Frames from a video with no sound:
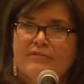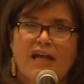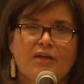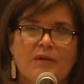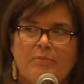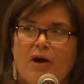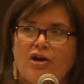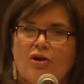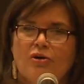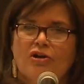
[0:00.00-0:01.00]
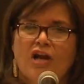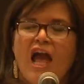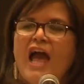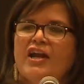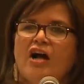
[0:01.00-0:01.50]
They could be a part owner.
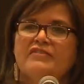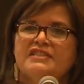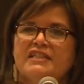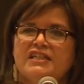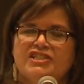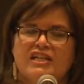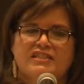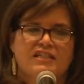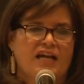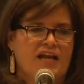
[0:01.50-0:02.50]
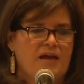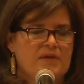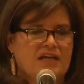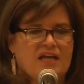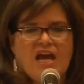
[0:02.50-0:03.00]
And all of a sudden it changed the
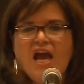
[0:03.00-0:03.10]
dynamic.